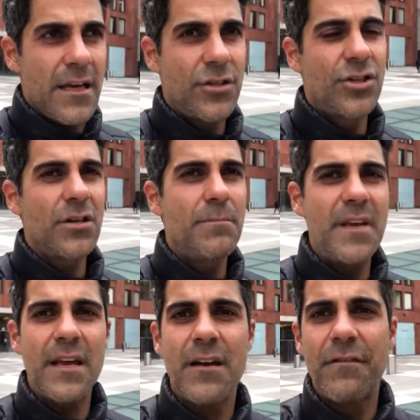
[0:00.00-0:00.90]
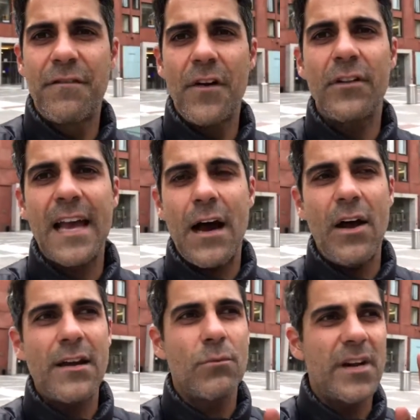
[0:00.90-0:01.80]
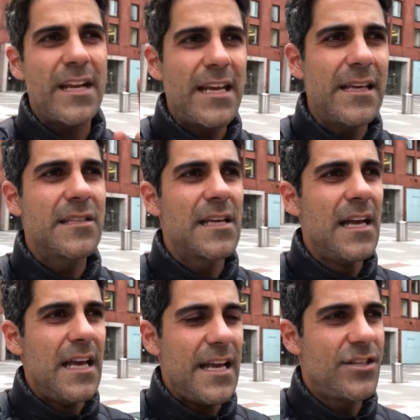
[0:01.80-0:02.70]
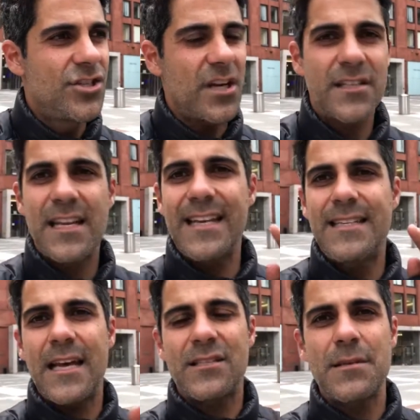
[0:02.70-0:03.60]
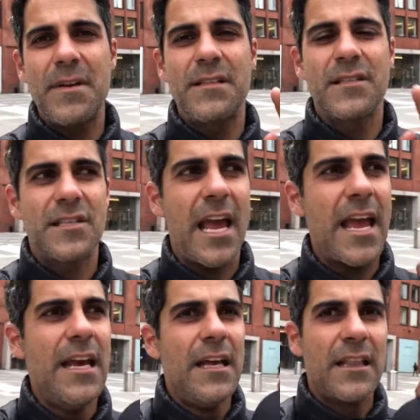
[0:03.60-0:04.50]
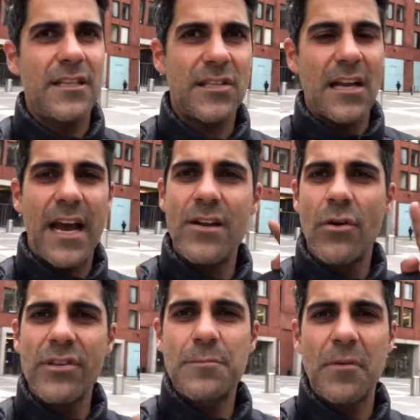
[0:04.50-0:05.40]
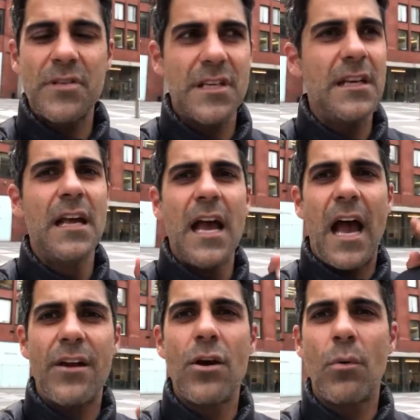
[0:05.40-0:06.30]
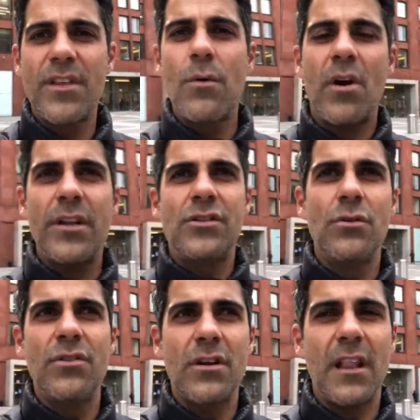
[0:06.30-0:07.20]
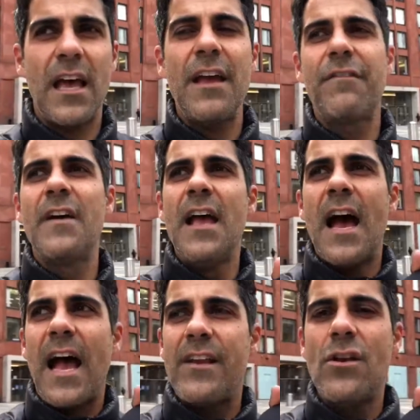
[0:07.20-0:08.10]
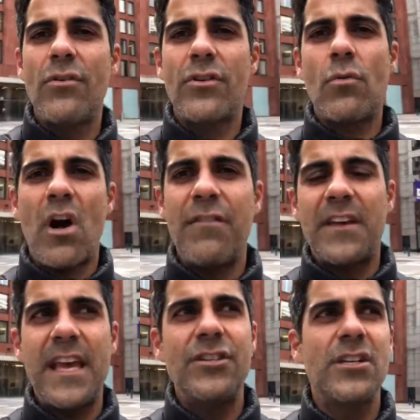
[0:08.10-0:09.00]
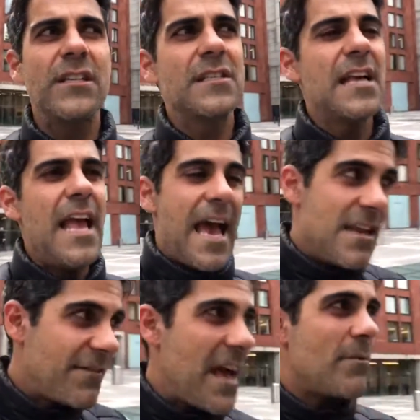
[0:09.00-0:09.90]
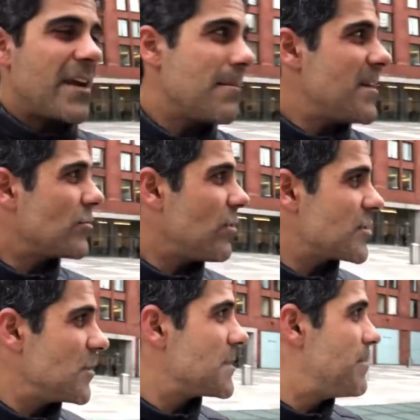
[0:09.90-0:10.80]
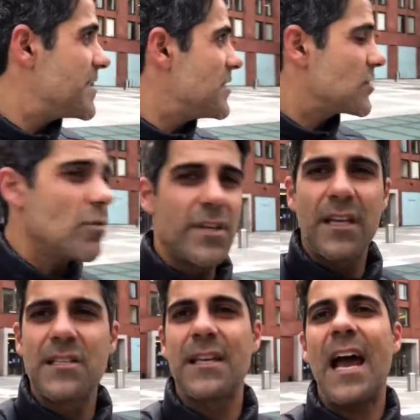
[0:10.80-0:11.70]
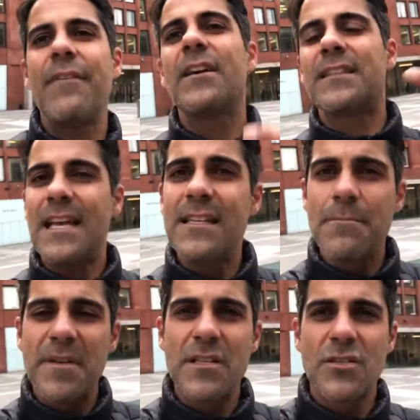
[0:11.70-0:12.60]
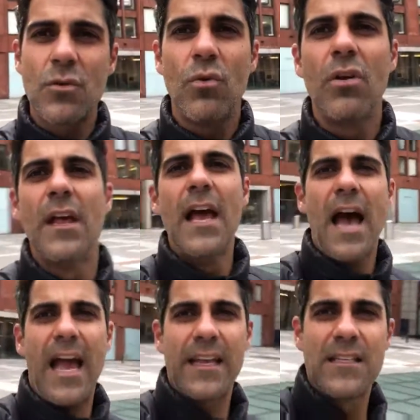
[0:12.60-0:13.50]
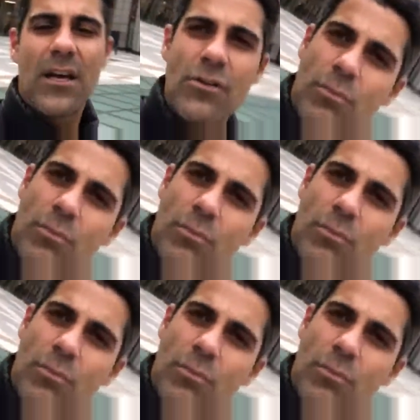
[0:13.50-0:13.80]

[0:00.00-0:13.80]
should be filled out, and what it is just a testament to say, listen, I know this person, I know where they want to do in their life, I know their qualifications, and if that recommender also went to business school, they can say, and having attended business school, I can tell you